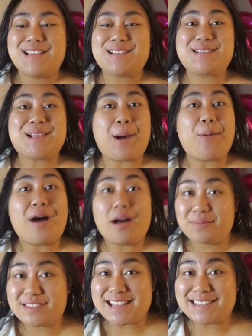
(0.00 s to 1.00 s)
So
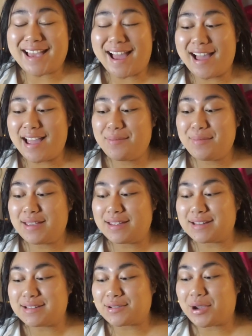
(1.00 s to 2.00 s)
update time,
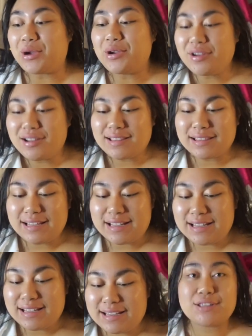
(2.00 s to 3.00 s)
it is
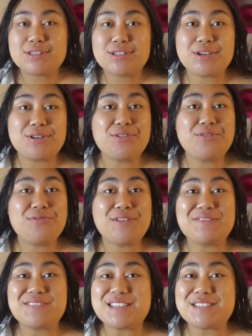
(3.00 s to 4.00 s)
currently
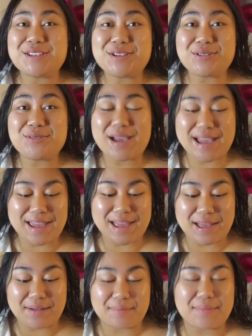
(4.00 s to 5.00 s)
2.52
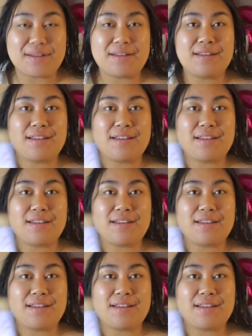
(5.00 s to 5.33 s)
a.m.